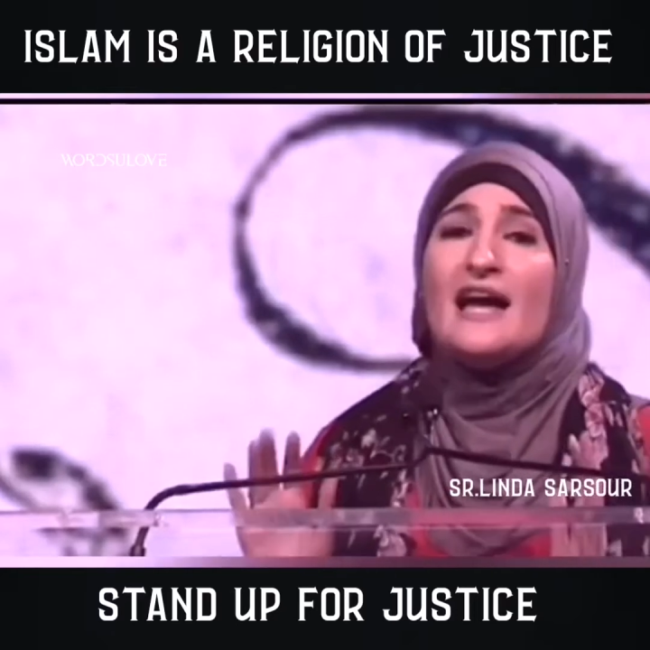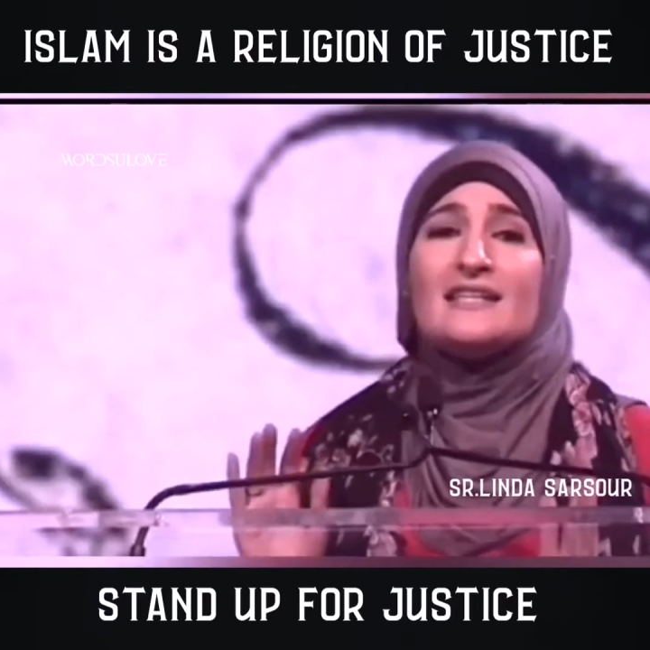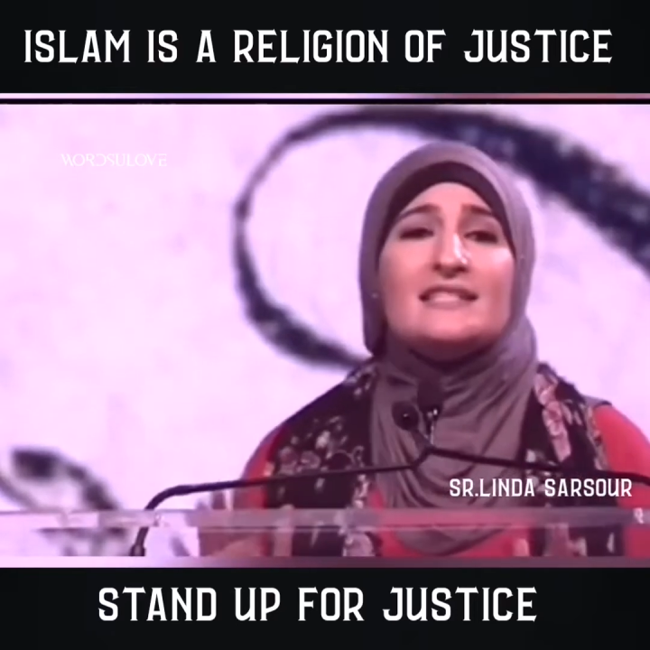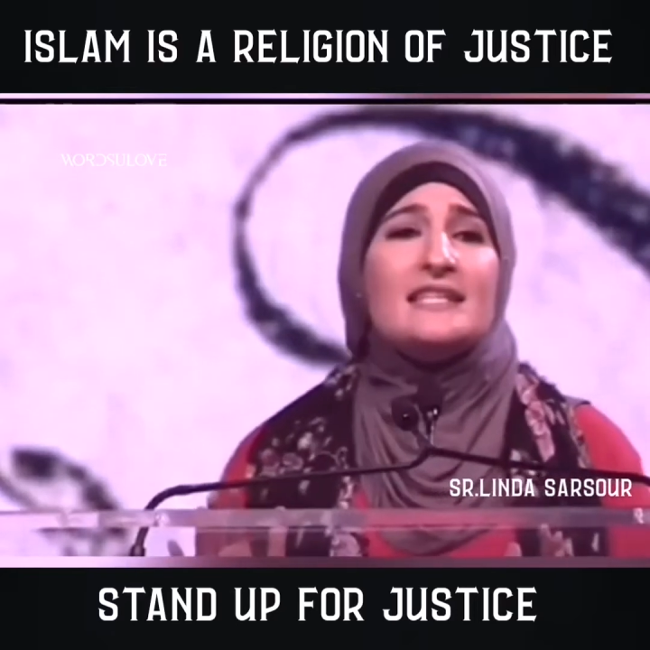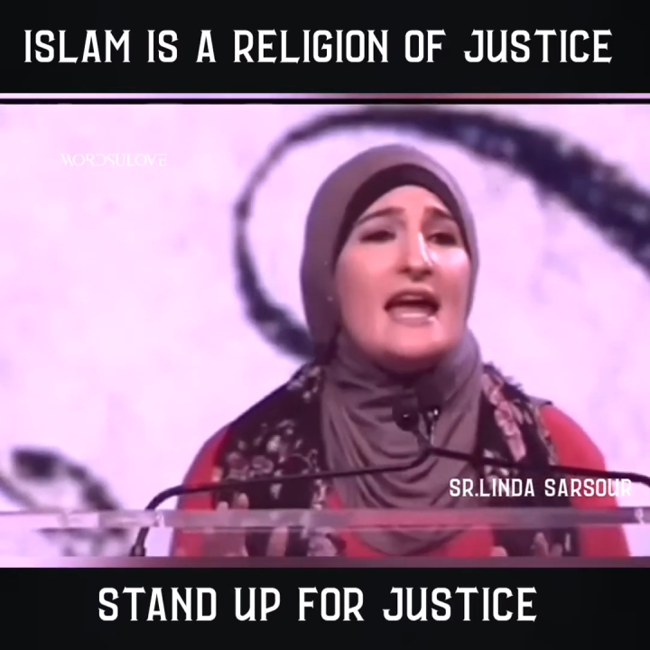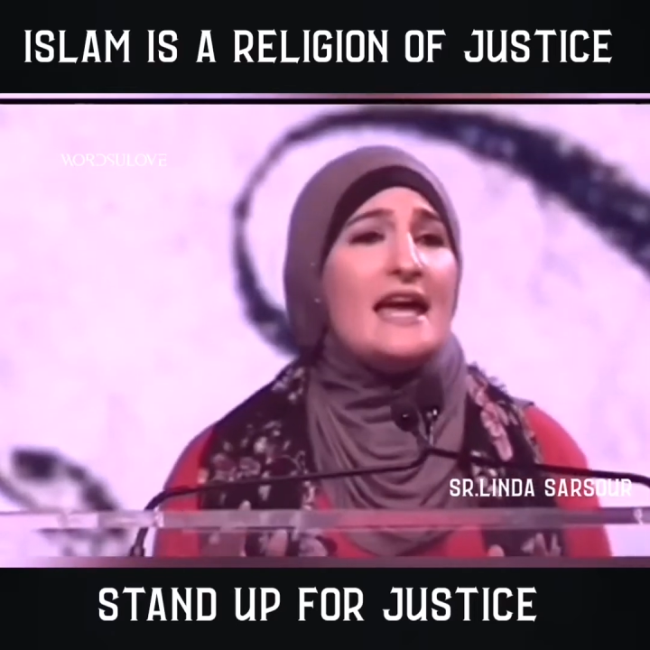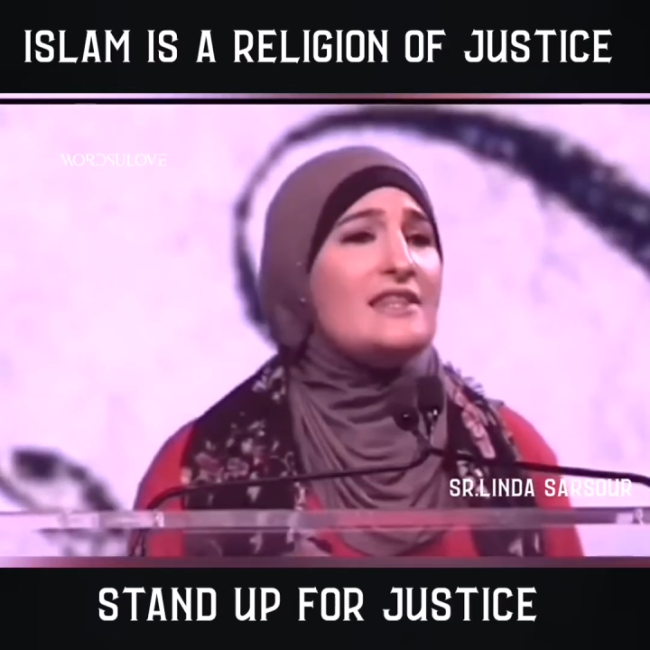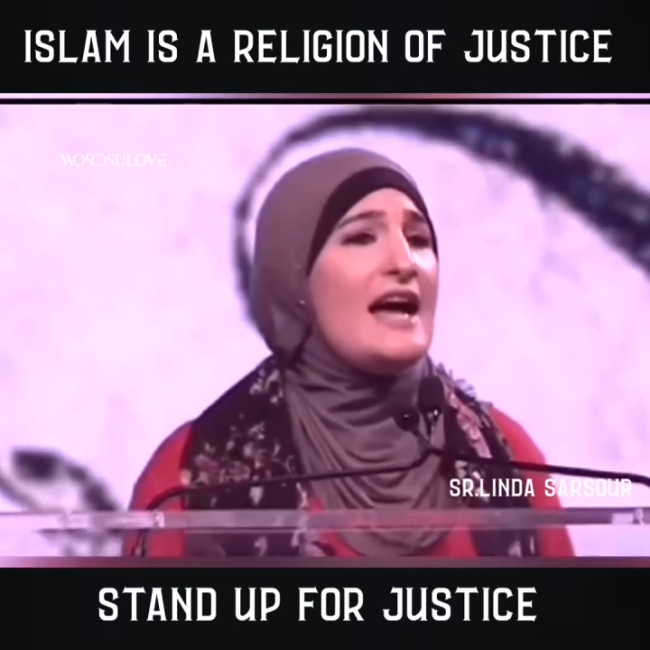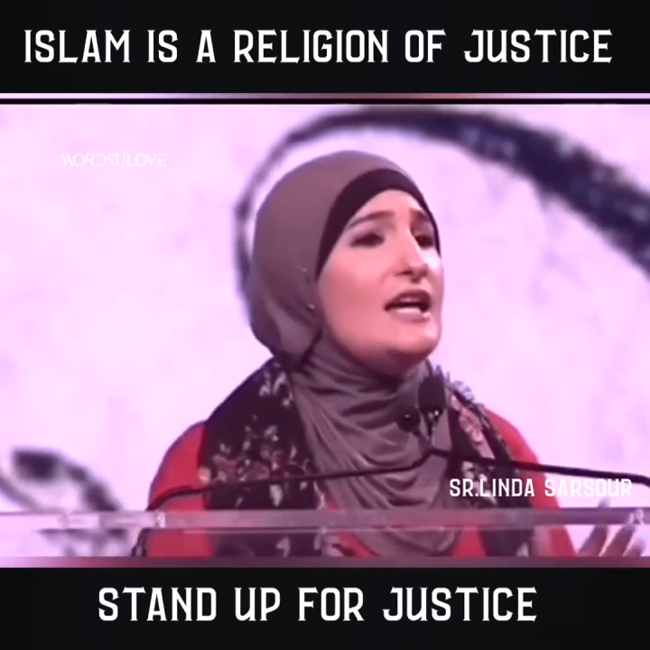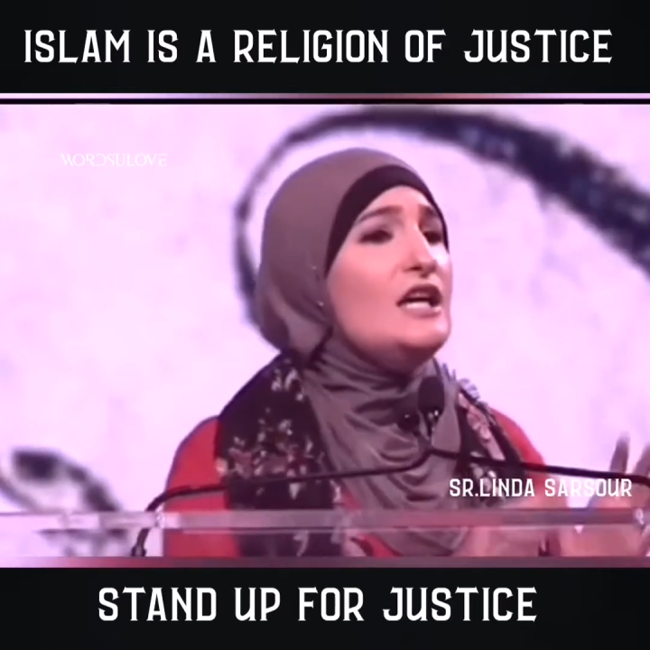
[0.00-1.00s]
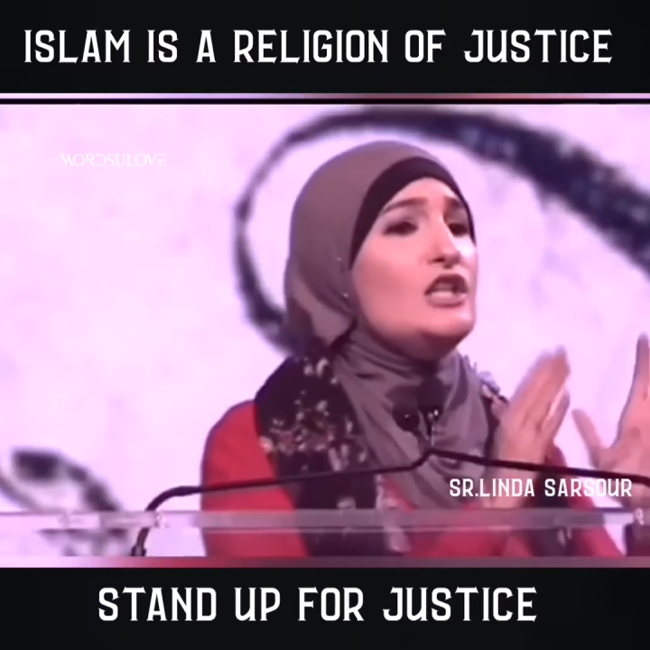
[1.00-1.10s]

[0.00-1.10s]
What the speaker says: that say that